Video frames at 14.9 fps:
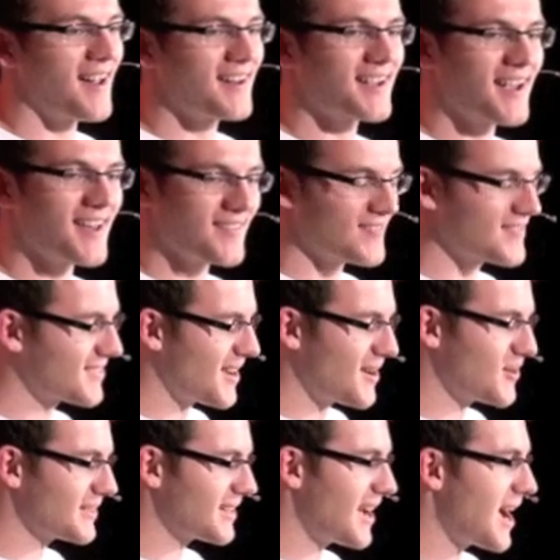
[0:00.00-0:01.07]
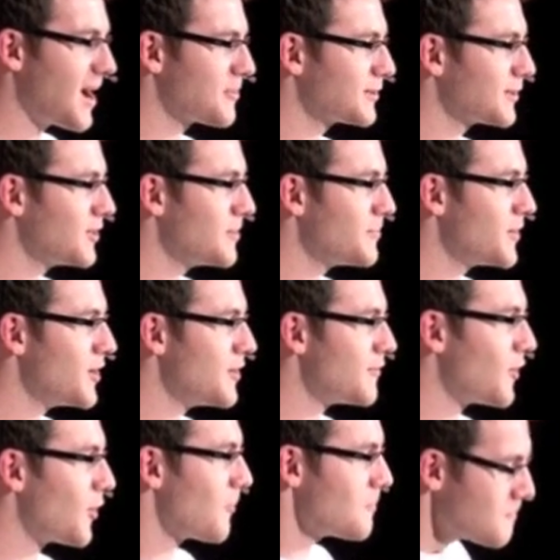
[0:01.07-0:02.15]
And again, that was absolutely
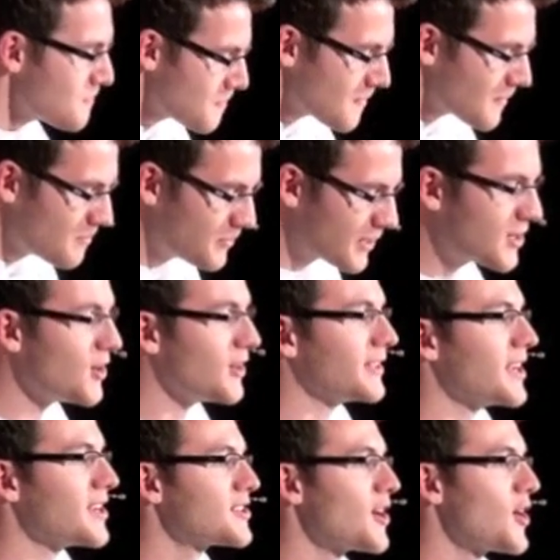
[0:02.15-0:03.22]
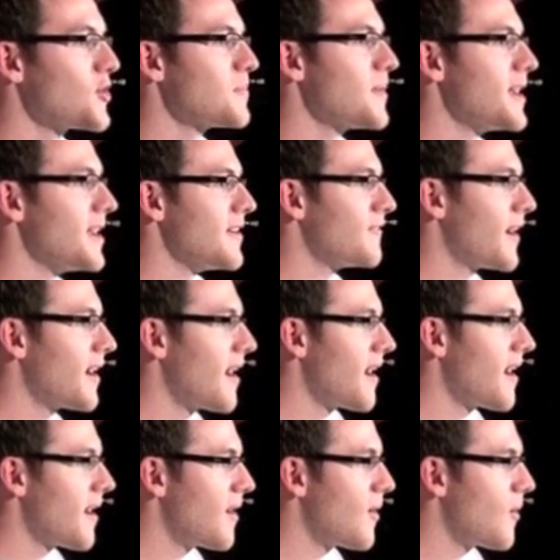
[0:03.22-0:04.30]
beautiful, because it showed me
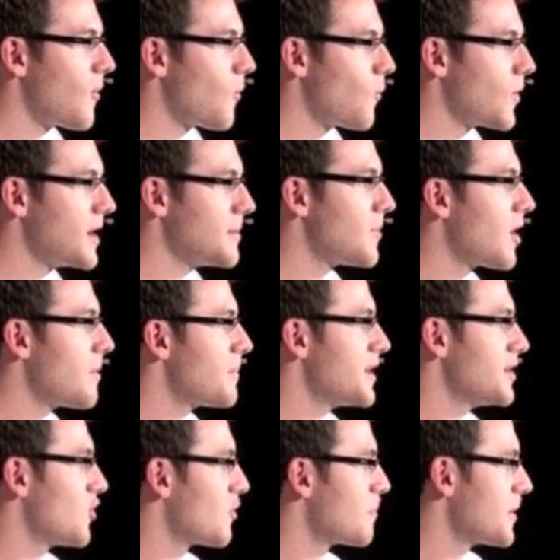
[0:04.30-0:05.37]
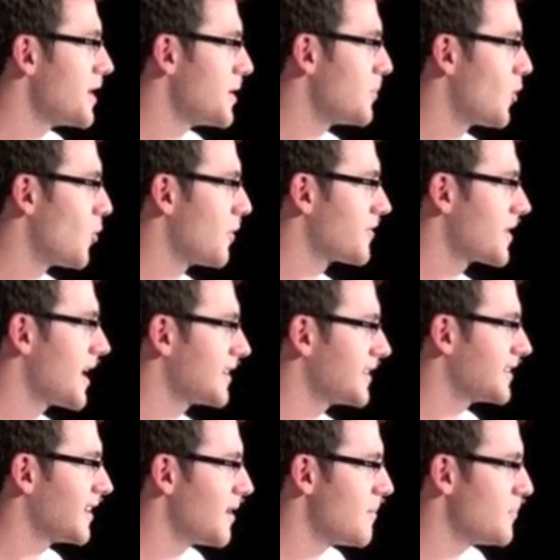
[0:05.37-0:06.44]
that we might be young people with
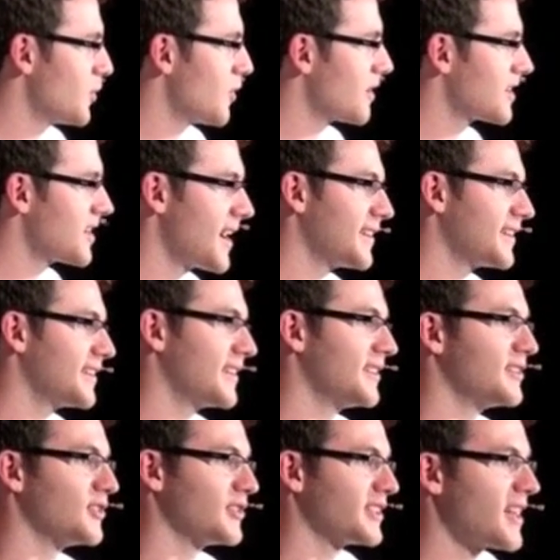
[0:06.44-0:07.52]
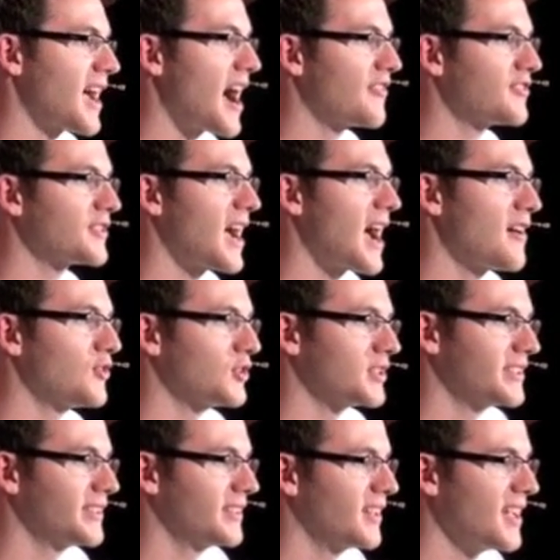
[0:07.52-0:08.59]
cancer, but cancer doesn't have to have
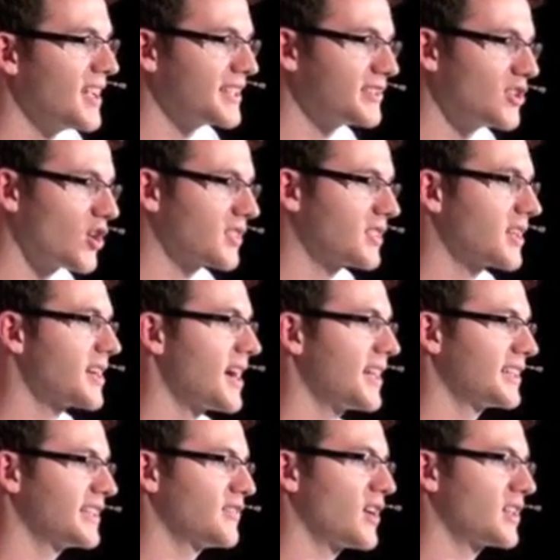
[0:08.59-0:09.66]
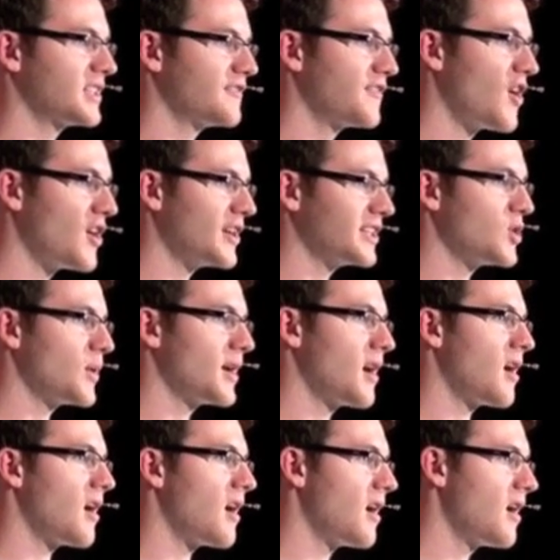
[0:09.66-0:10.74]
us. It's not the cancer that defines who we
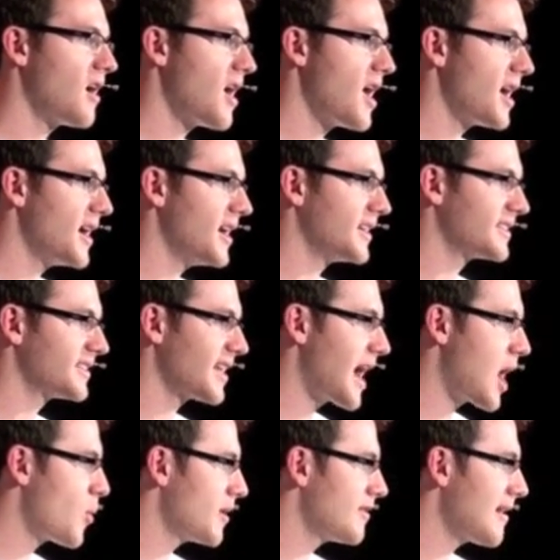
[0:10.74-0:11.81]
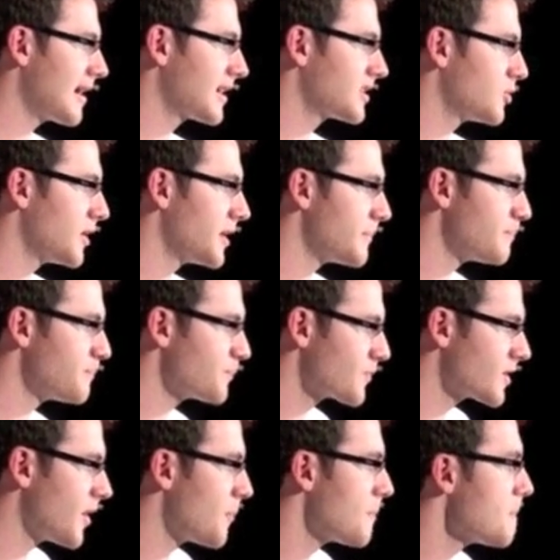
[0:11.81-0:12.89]
are, it's how we react to it.
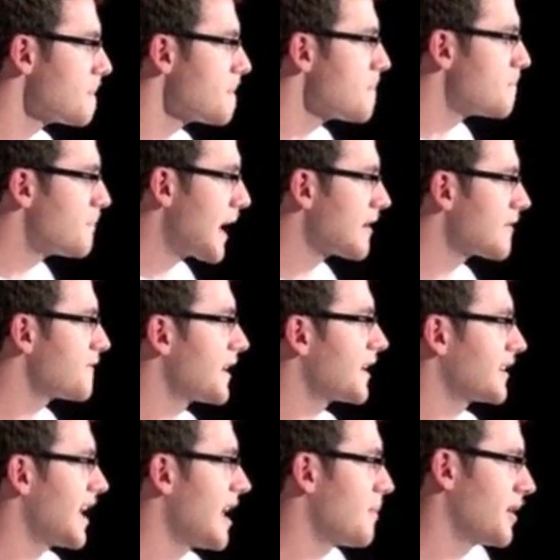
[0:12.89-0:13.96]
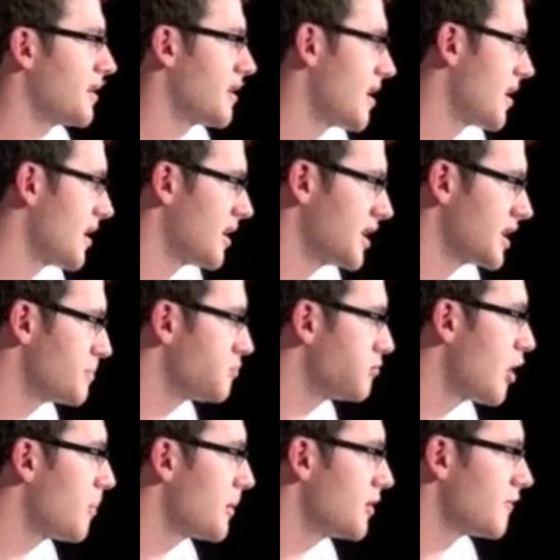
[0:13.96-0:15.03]
You know, bad things happen, and it's
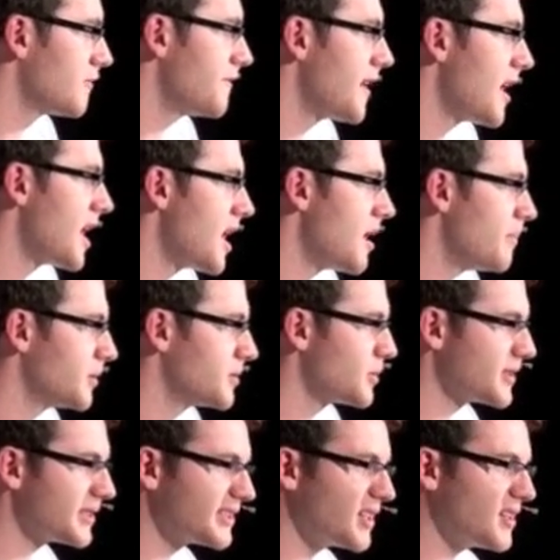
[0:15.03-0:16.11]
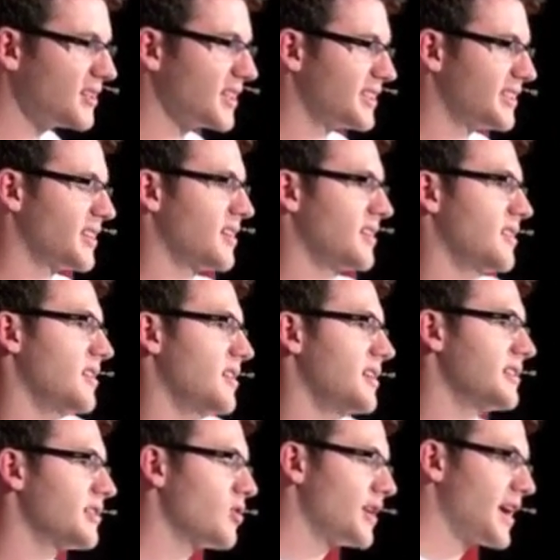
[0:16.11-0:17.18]
probably unfair, but to a certain extent,
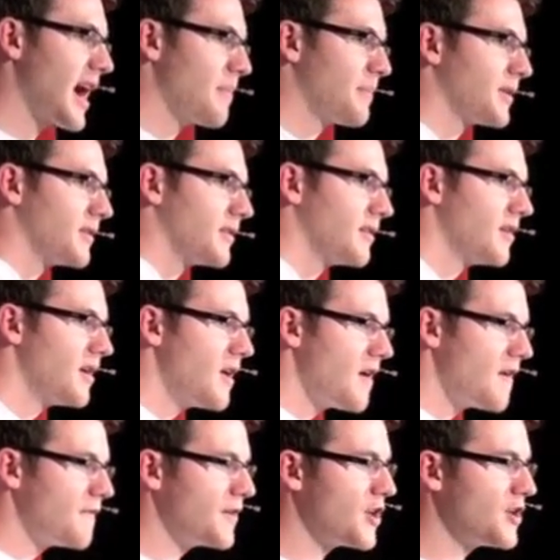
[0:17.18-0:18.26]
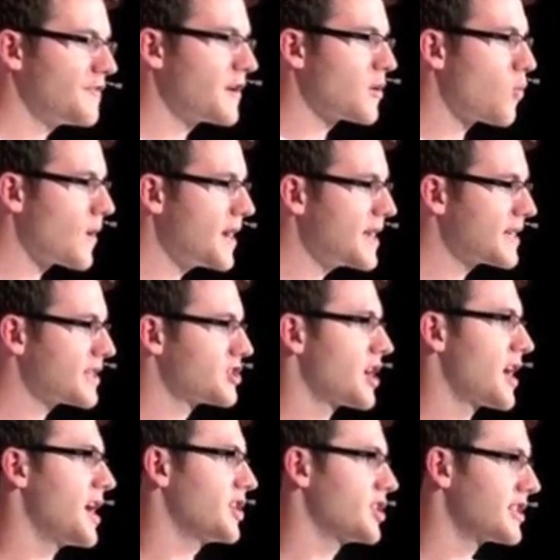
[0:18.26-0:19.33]
it's already happened. The only thing we can
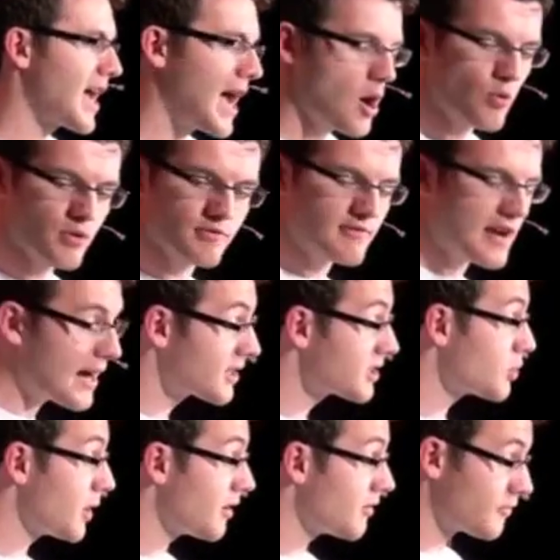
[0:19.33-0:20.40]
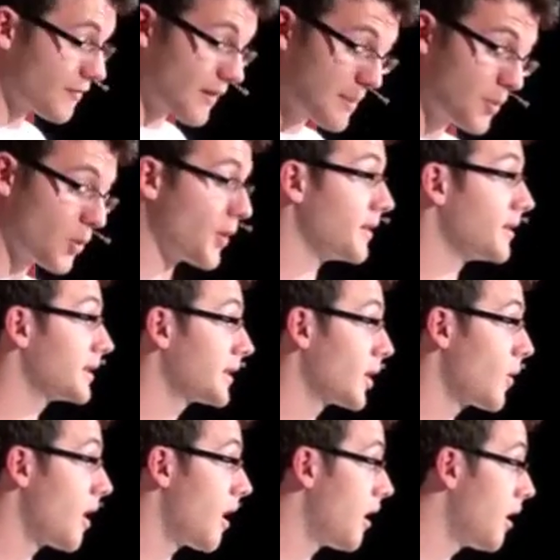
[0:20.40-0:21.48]
change is how we react to it from that point.
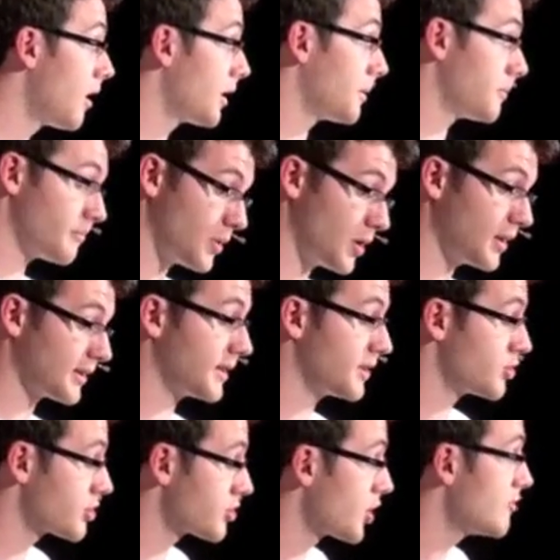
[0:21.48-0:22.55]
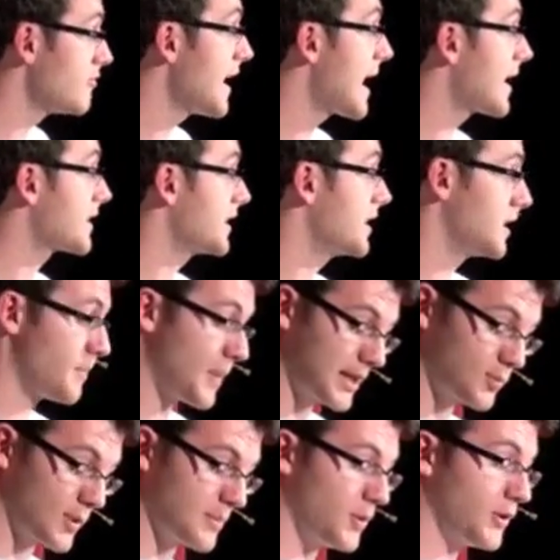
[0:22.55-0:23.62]
So I'm personally just trying to react in the
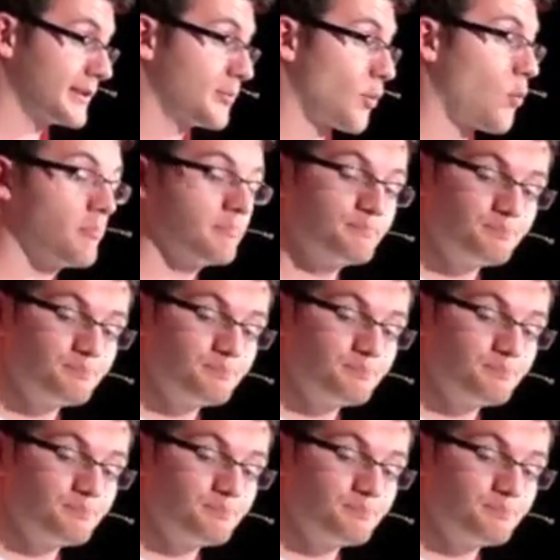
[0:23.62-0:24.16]
best way possible.